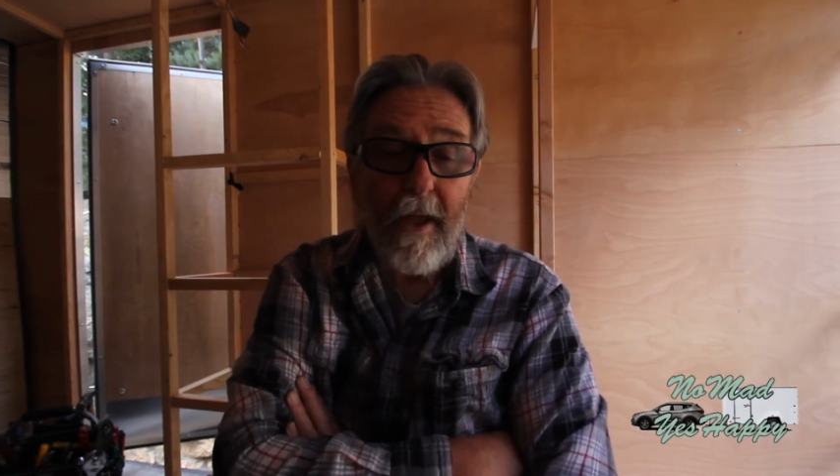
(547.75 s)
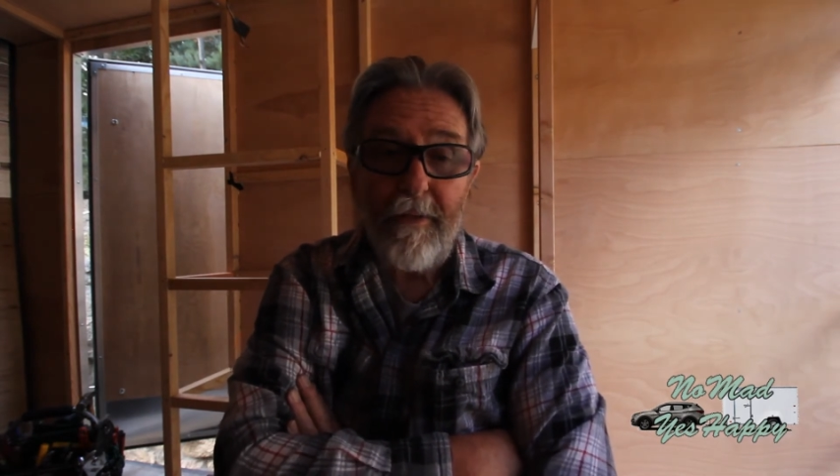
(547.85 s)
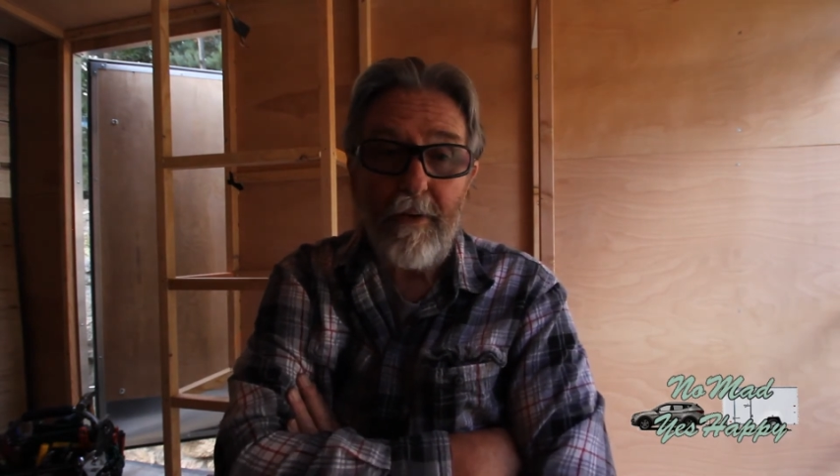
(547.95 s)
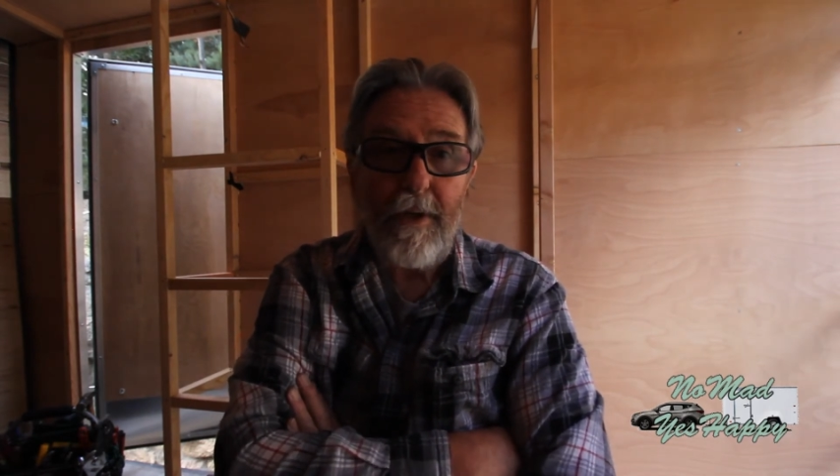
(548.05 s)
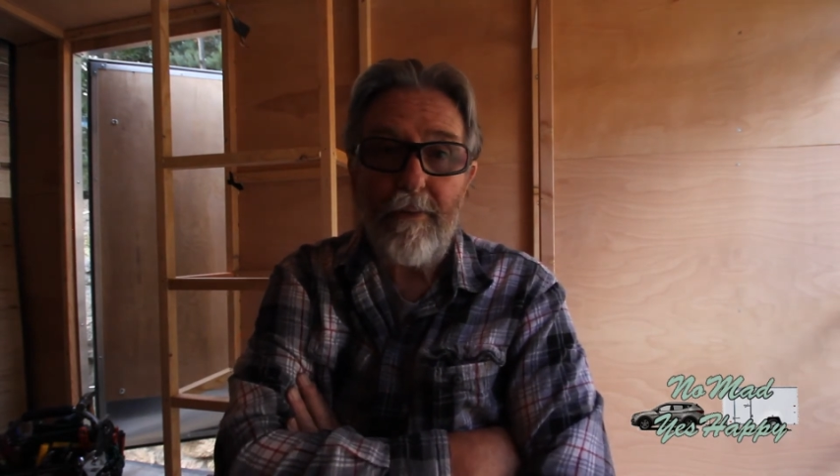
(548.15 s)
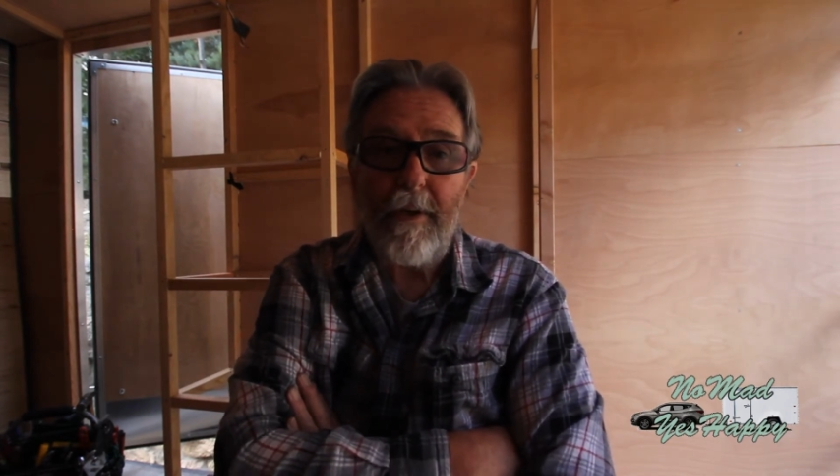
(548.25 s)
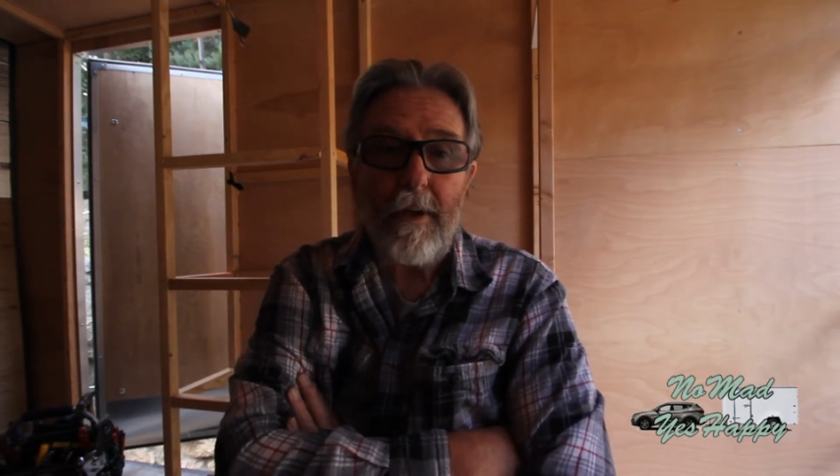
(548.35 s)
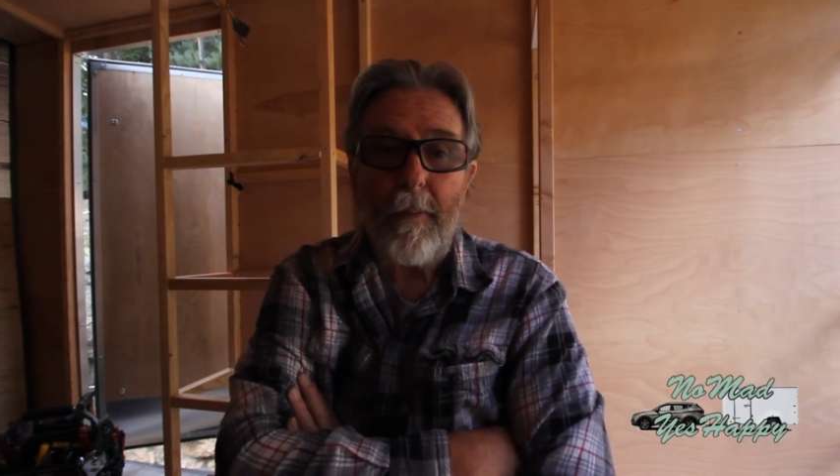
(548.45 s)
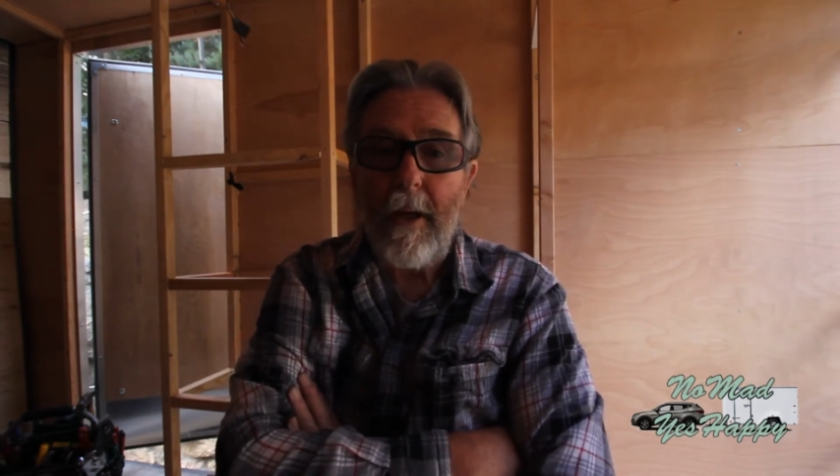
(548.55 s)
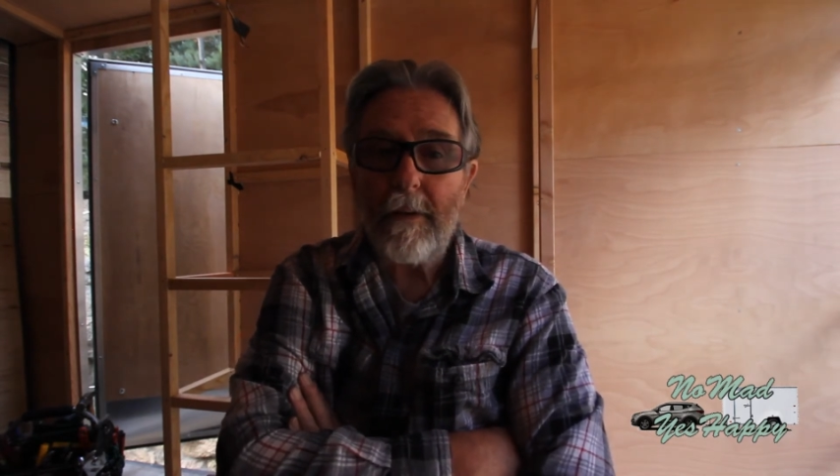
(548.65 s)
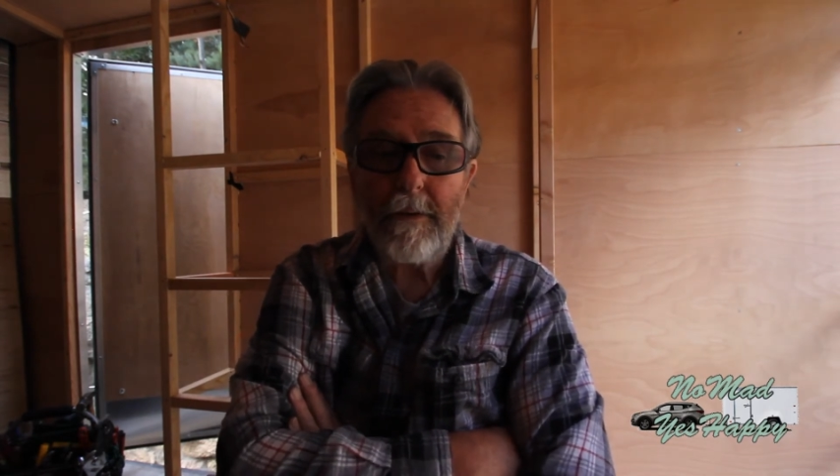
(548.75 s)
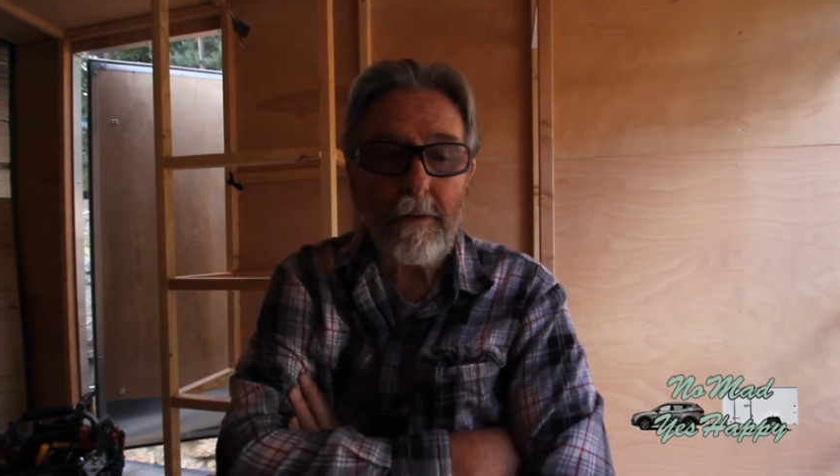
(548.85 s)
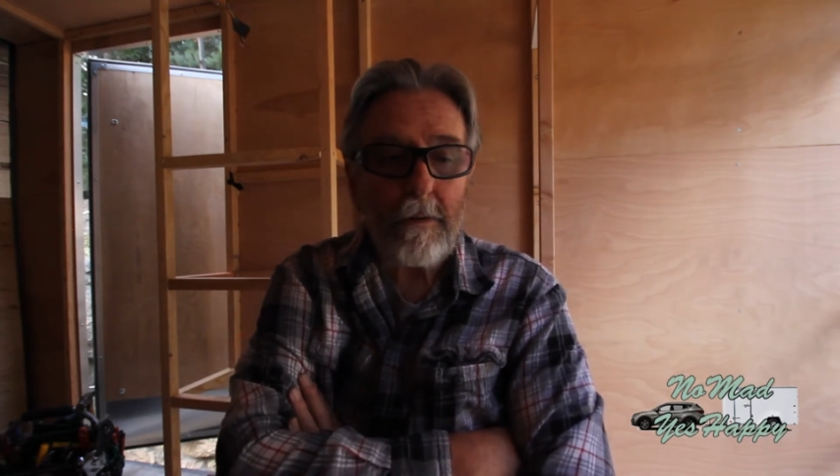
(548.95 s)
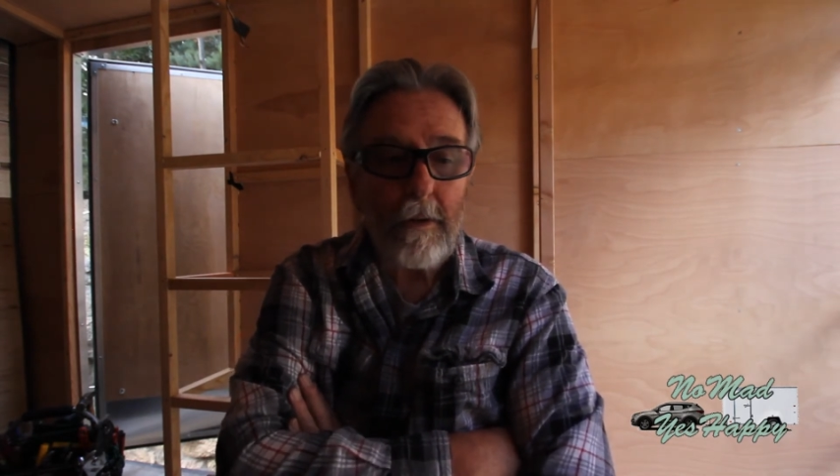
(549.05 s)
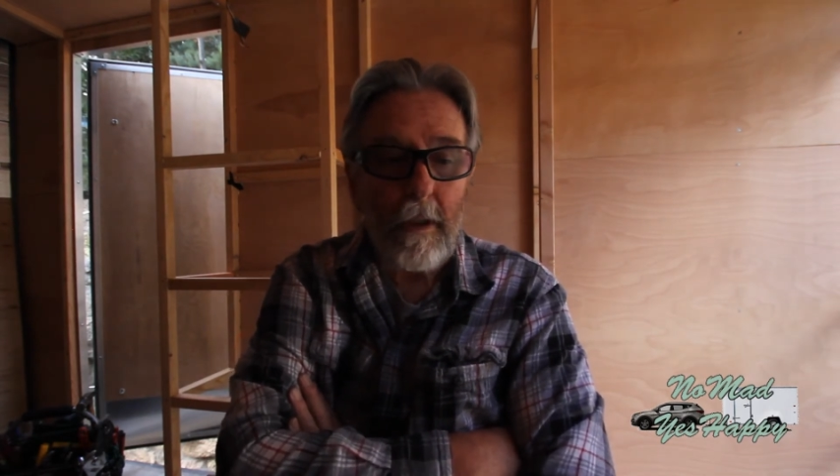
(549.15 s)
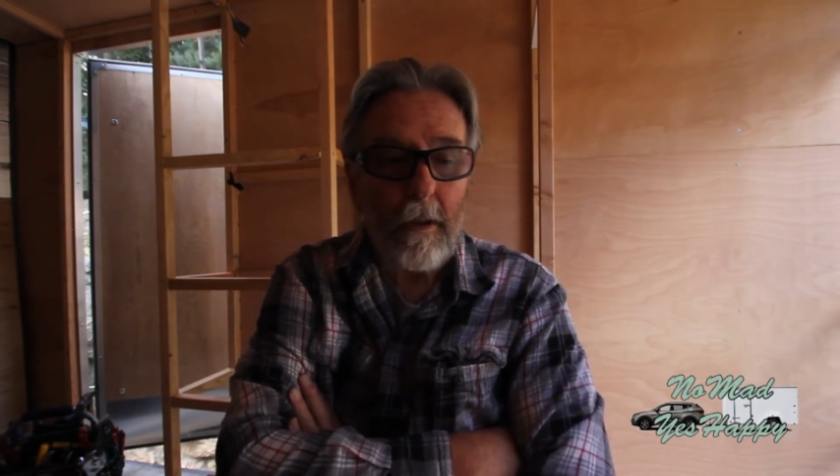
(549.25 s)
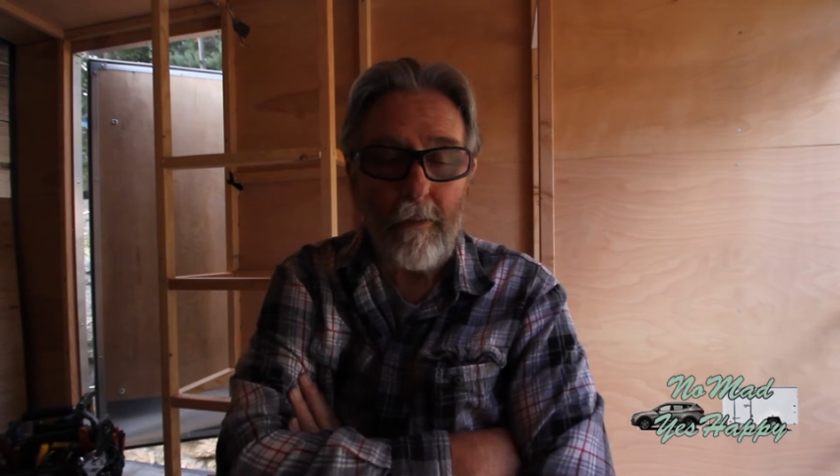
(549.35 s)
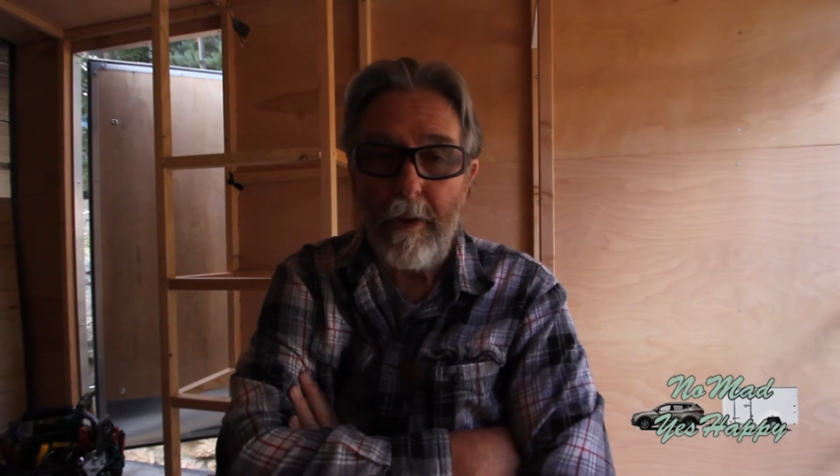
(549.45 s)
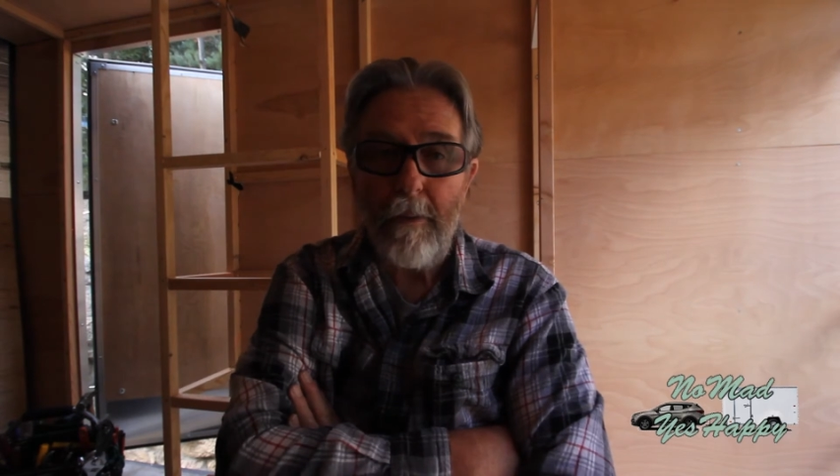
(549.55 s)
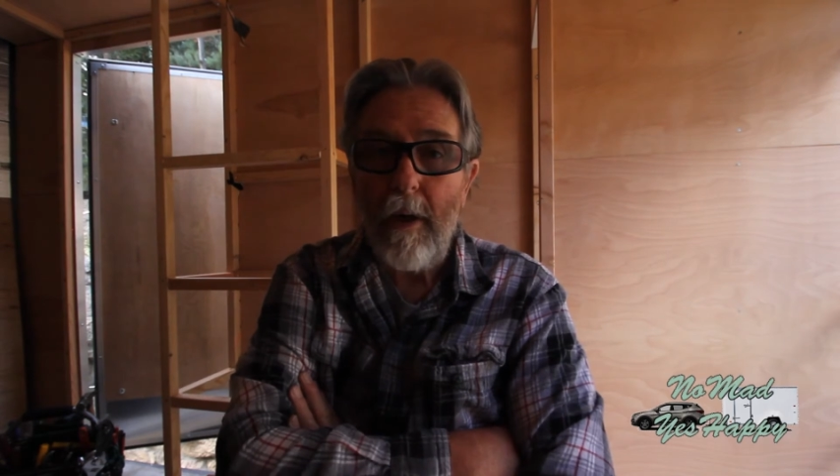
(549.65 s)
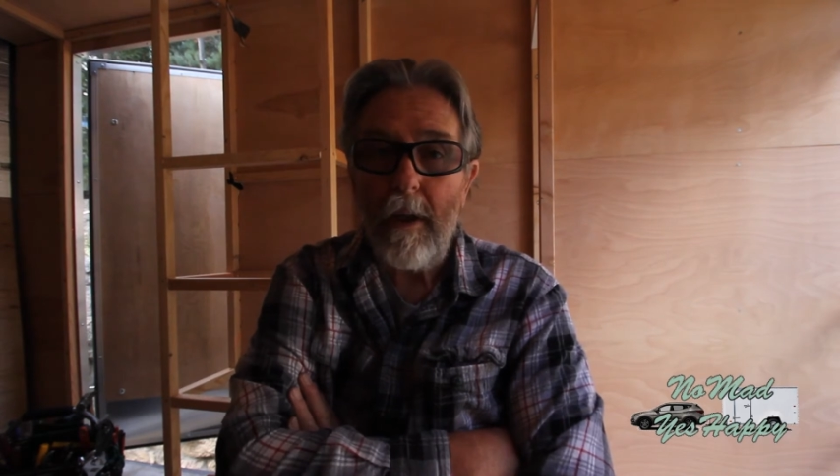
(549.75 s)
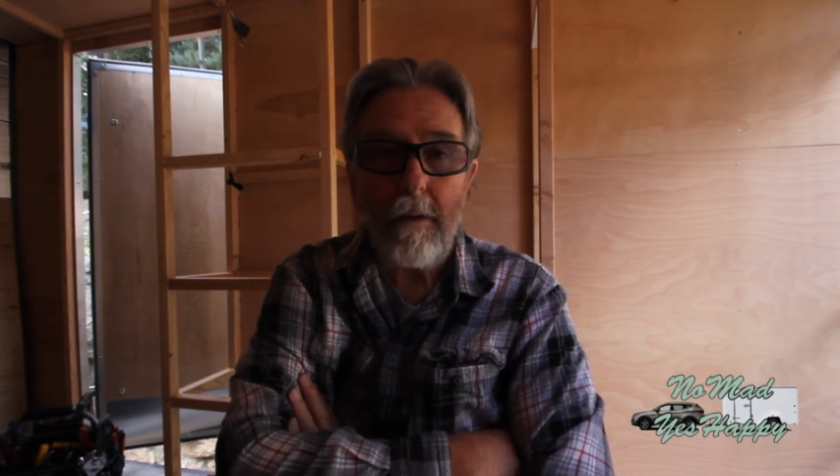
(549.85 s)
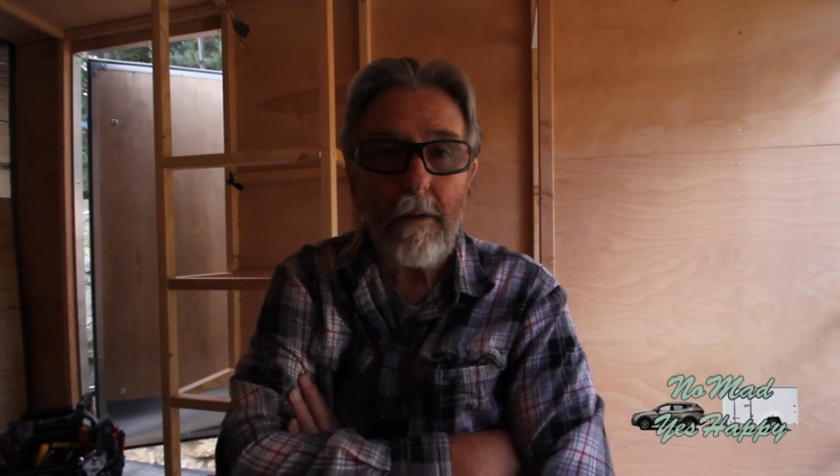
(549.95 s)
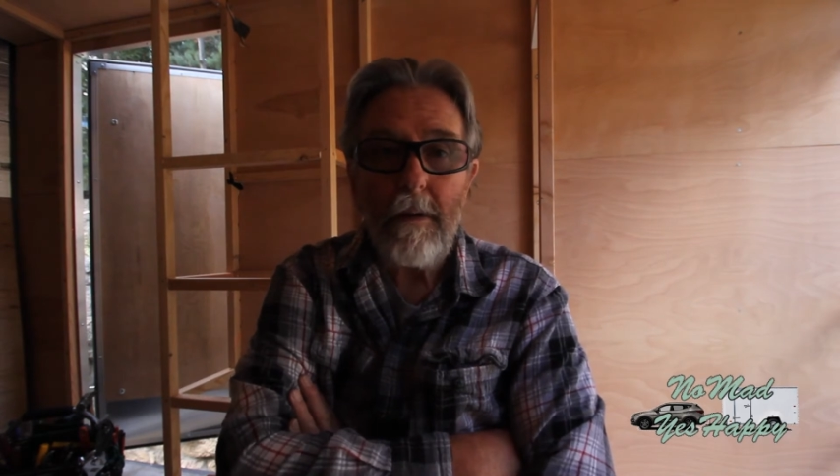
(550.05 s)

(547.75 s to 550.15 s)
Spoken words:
that 3,300 pounds really well.